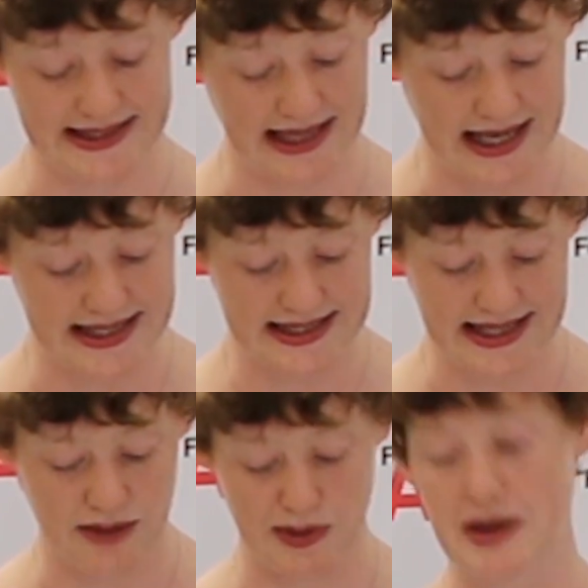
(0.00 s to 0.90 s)
in
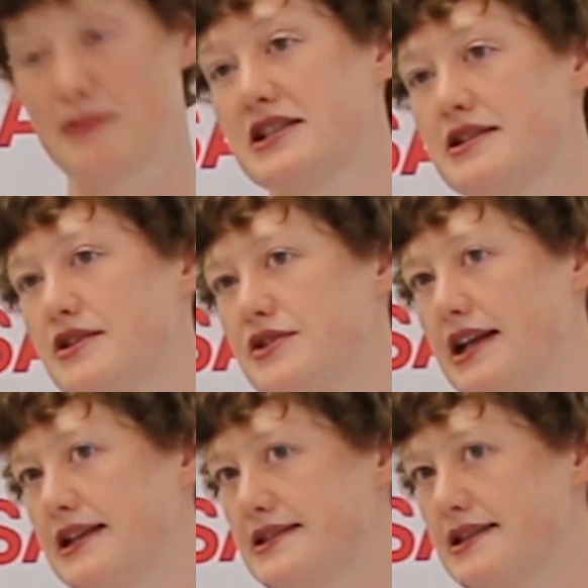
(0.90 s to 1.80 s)
science, and we publish the New
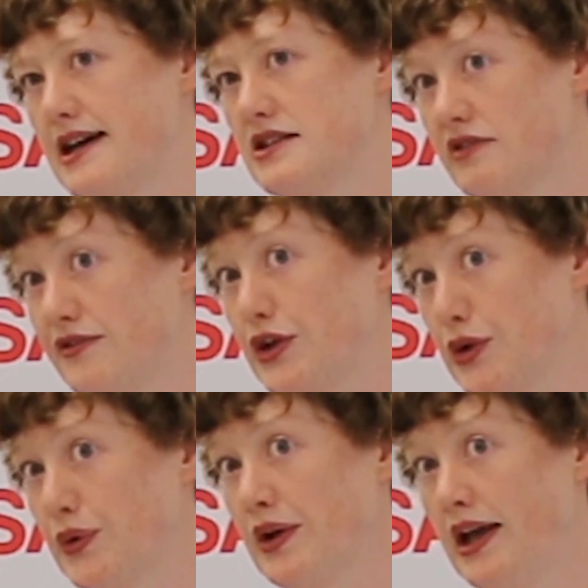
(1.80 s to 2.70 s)
Zealand Science
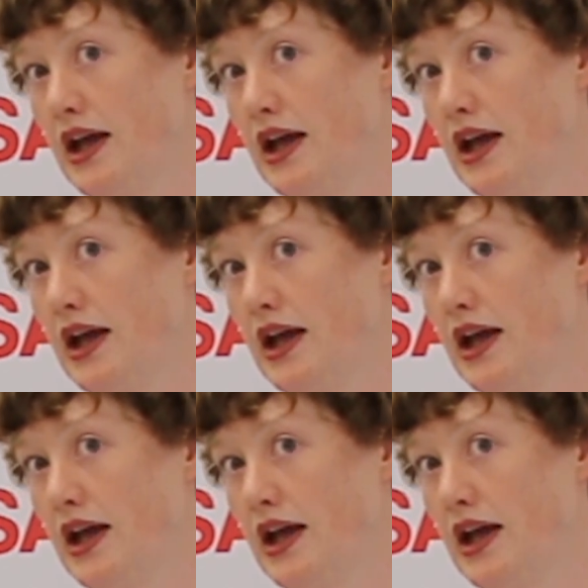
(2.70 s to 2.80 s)
Review,